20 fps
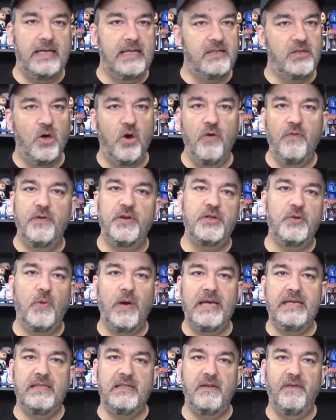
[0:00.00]
It's over
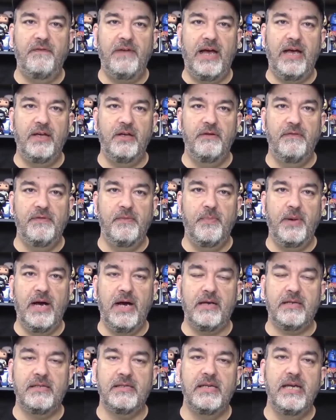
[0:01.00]
twice the value of the
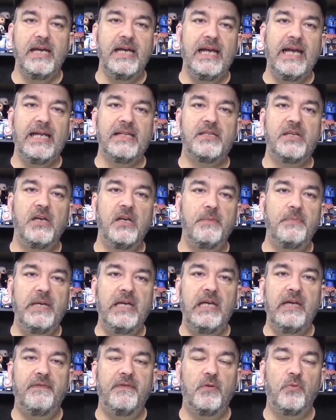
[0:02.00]
box. It's going to
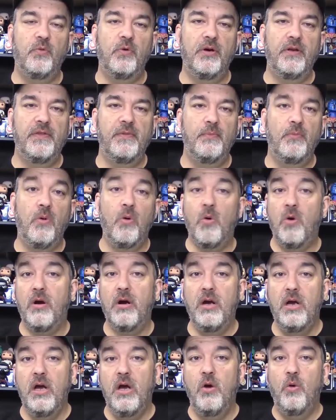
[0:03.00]
be even worth
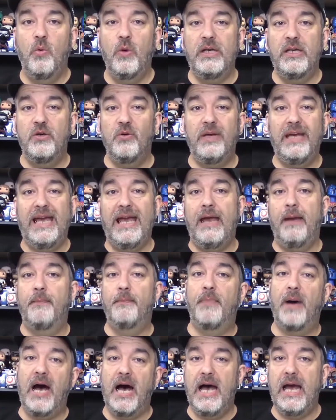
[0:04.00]
more when you
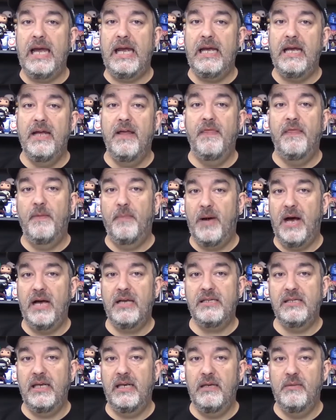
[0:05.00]
can't buy the
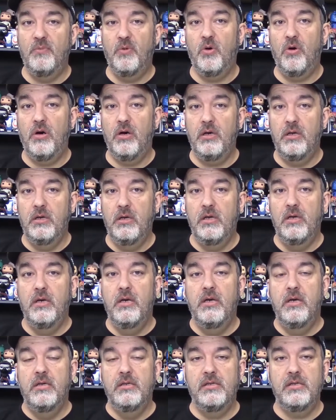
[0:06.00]
box anymore.
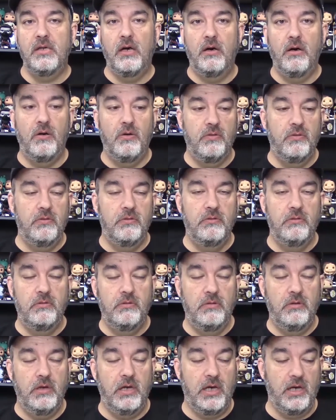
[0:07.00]
So
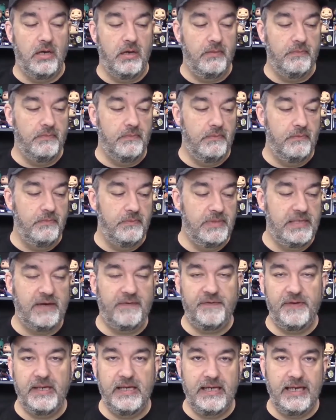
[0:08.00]

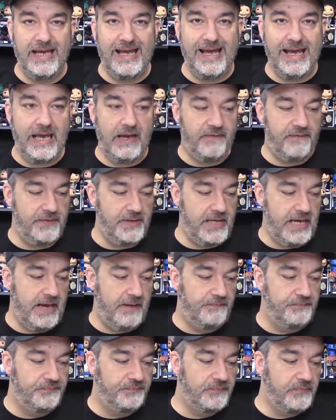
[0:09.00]
definitely an A for
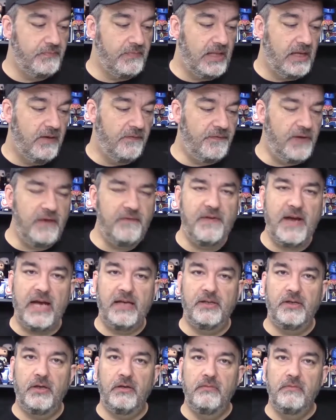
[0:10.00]
that. Fun
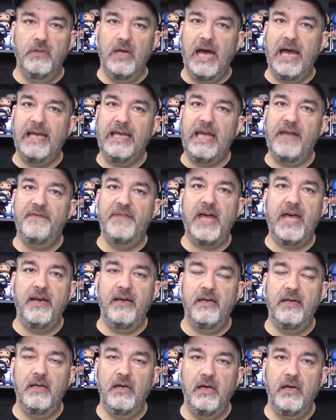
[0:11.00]
factor. I gave
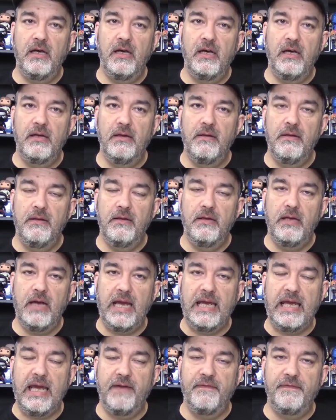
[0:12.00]

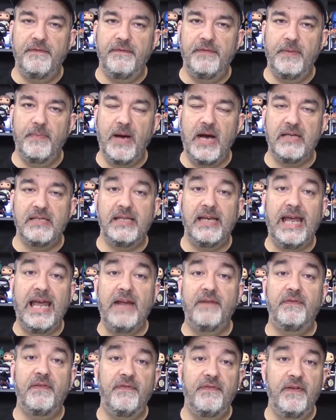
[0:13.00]
the box an
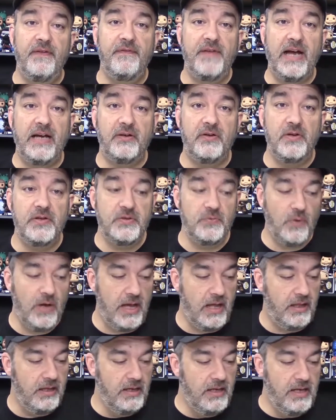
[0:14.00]
A for fun factor as
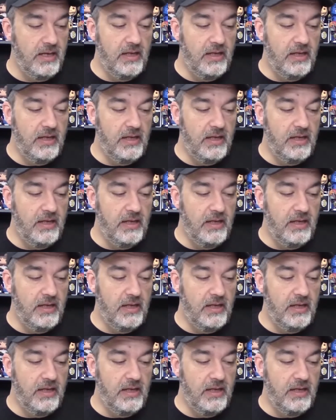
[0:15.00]
well.